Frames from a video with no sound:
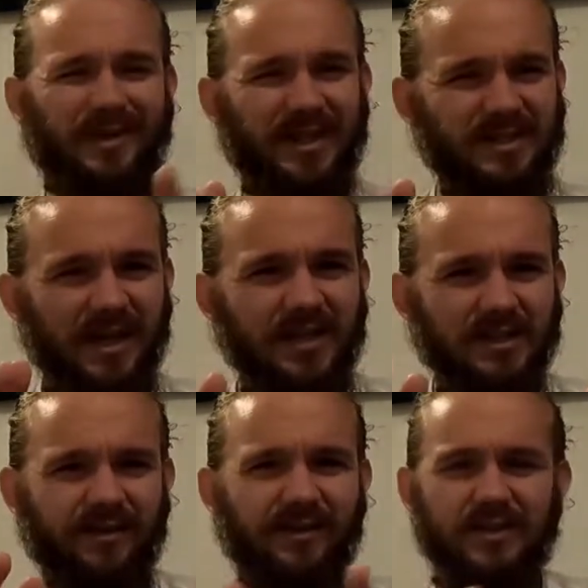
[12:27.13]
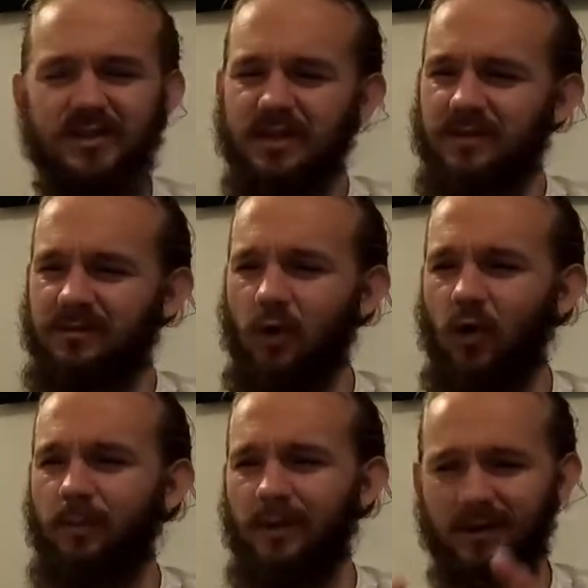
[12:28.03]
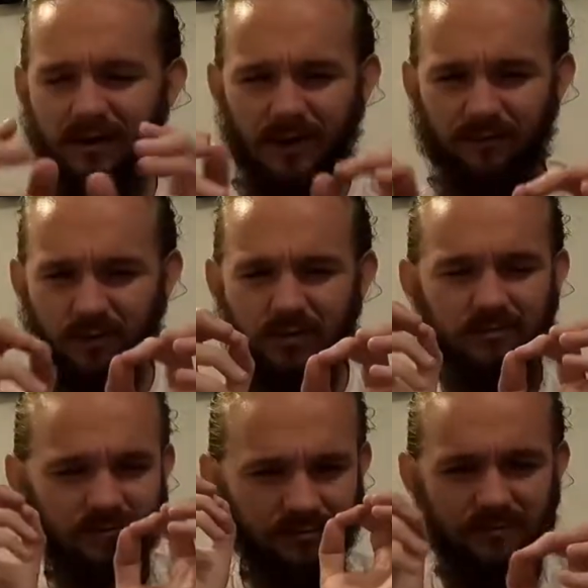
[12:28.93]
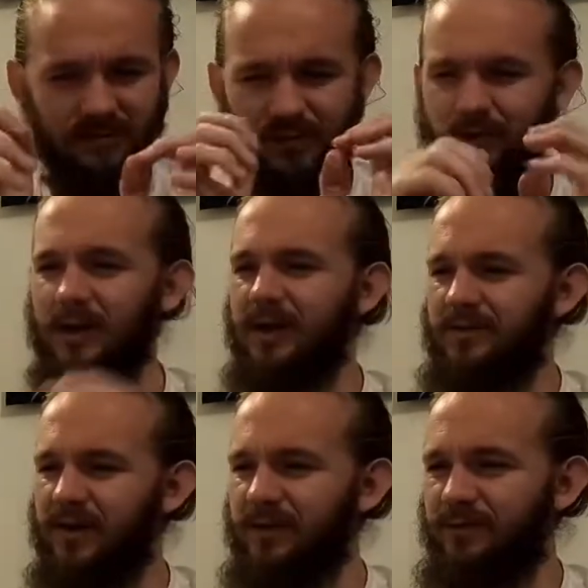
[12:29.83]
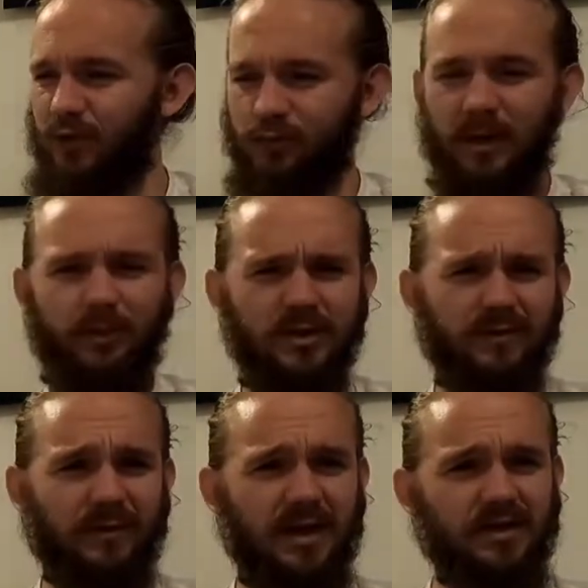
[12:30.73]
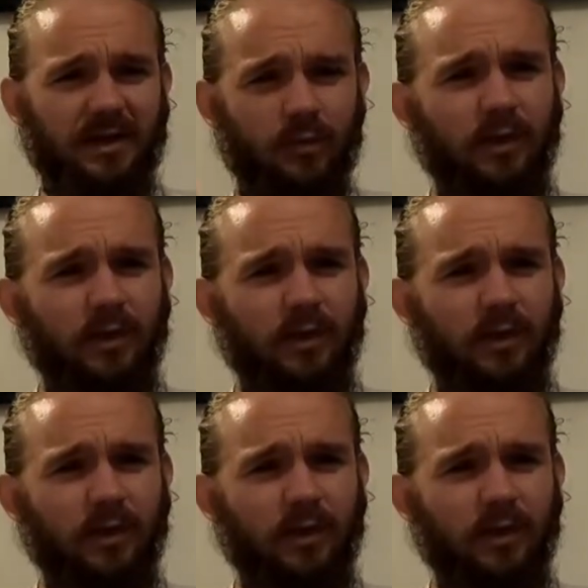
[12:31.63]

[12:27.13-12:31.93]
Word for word: Cascade is a very distinctive hop, and I've got, you know, very fond memories of Cascade.